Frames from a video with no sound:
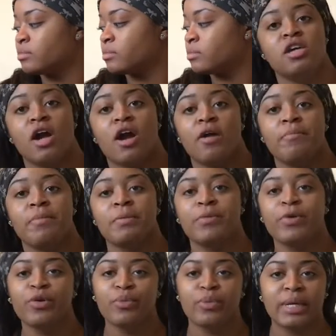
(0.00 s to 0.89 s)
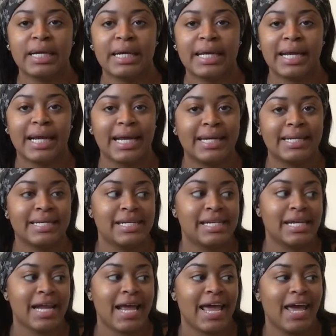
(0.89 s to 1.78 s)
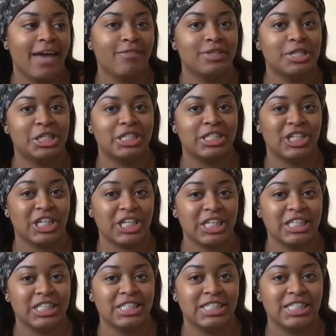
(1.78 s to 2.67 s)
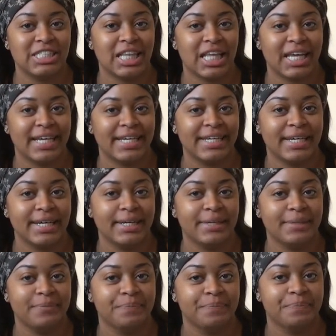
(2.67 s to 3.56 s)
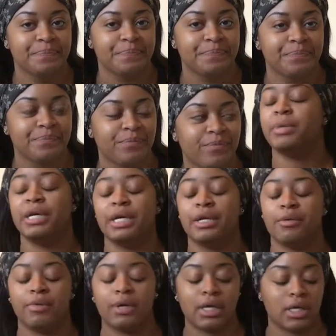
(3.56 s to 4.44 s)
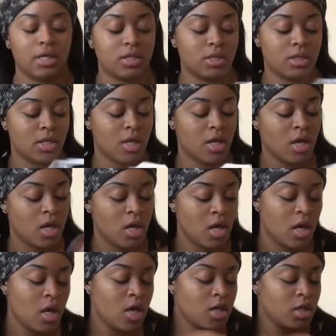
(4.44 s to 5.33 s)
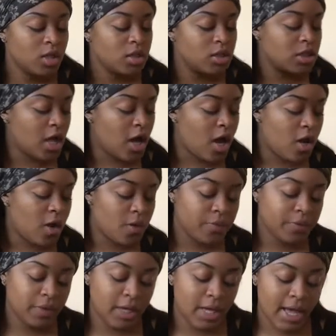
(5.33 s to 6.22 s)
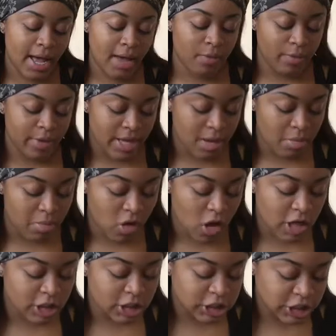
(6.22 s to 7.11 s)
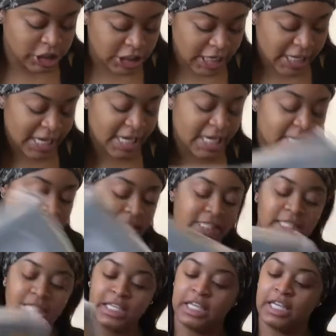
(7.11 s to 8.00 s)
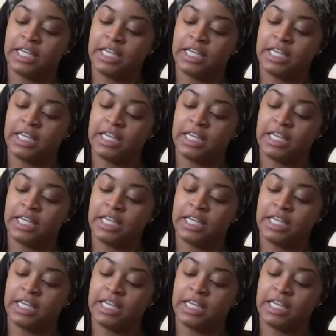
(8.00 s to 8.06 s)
So y'all remember when I didn't have sheets? Like, but anyways. So I went and bought sheets.